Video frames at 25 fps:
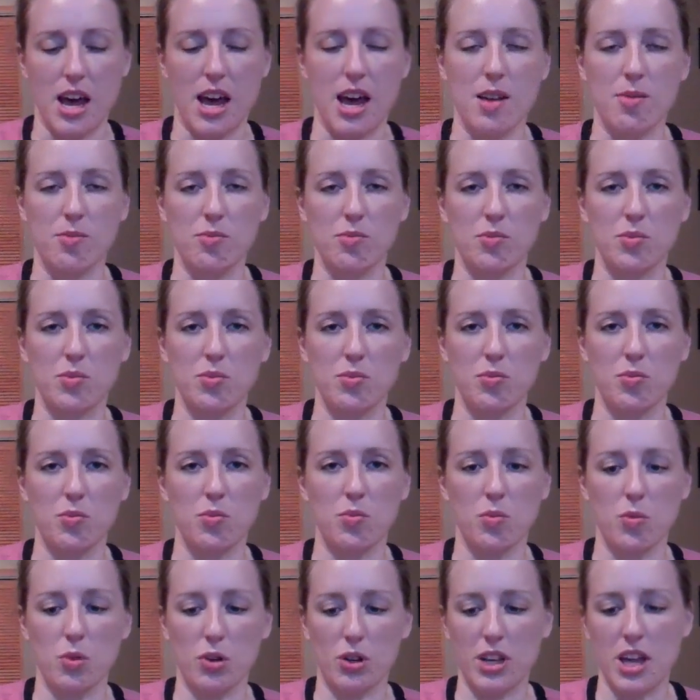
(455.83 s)

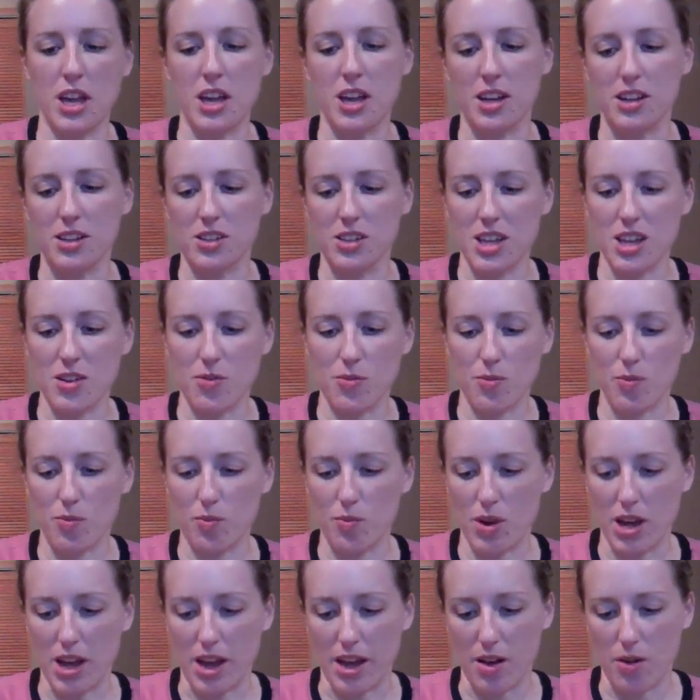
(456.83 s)
I'm working on
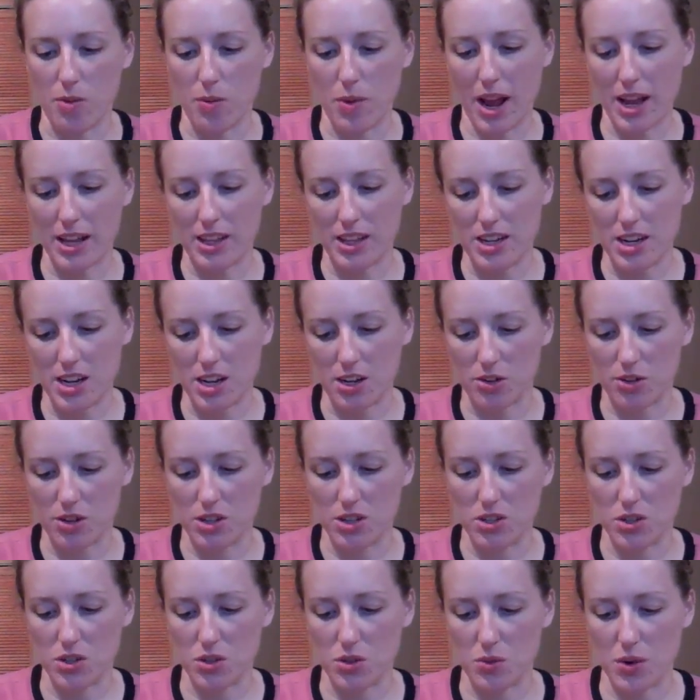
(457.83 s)
the raglan
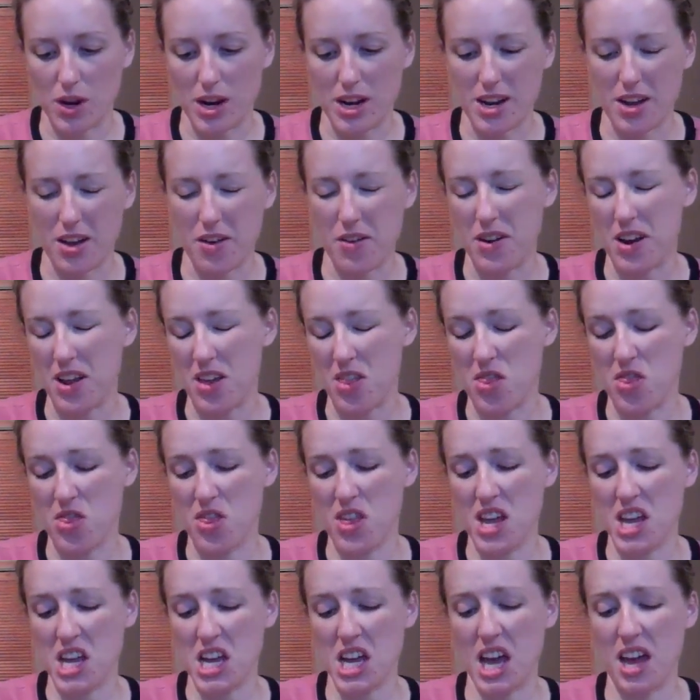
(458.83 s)
increases right now, and I
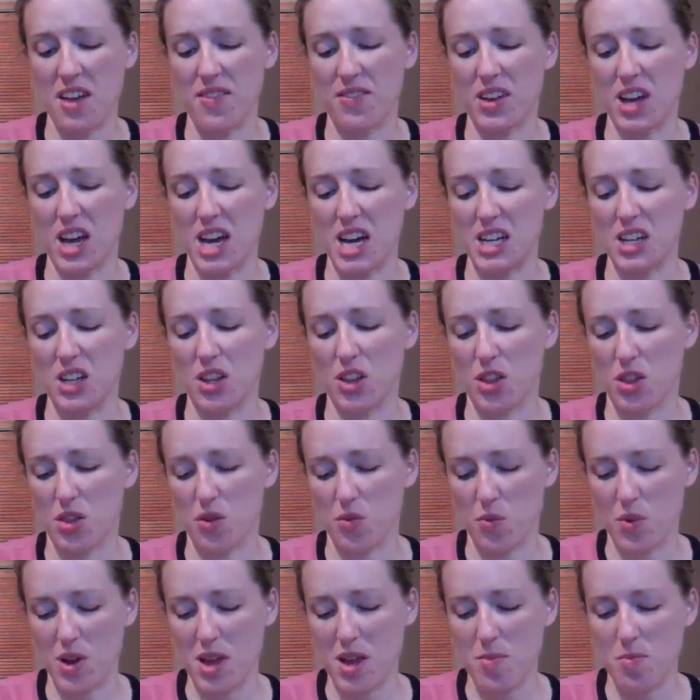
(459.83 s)
think I've got
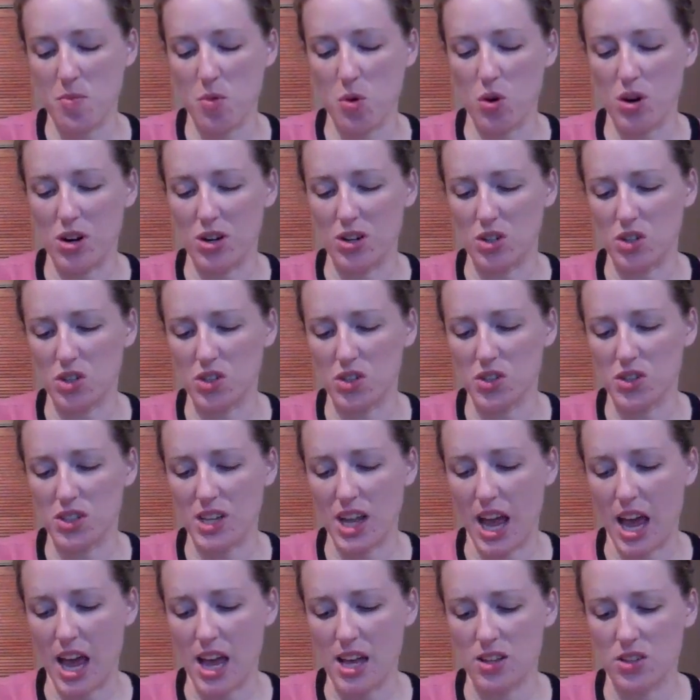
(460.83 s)
3 more
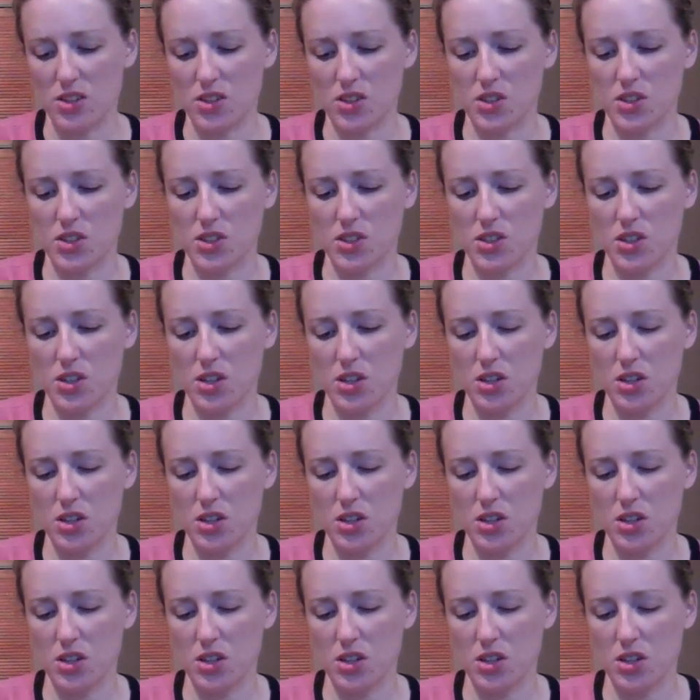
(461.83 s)
sets.